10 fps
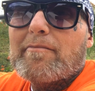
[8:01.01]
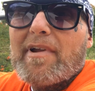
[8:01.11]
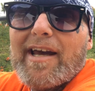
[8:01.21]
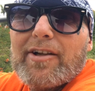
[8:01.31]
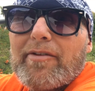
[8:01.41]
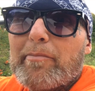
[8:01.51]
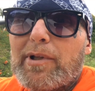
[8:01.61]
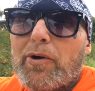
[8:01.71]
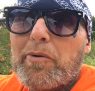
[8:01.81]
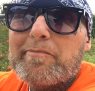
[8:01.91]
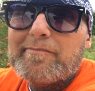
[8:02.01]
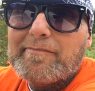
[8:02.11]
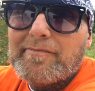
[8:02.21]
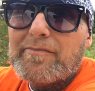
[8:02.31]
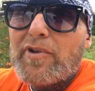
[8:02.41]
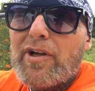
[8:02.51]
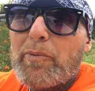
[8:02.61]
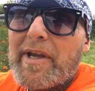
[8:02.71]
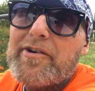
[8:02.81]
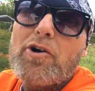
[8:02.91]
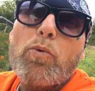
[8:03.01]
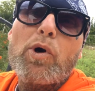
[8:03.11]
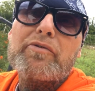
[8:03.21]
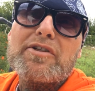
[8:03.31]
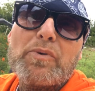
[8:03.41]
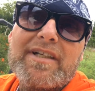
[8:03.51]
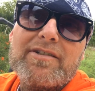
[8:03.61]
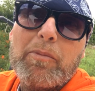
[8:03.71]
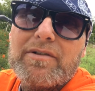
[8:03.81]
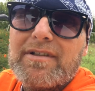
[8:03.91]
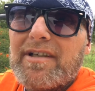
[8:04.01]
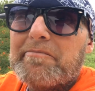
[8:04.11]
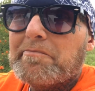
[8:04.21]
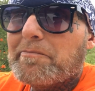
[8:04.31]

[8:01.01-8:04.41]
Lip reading: Out of the blue. You know, we had no work this week, supposedly.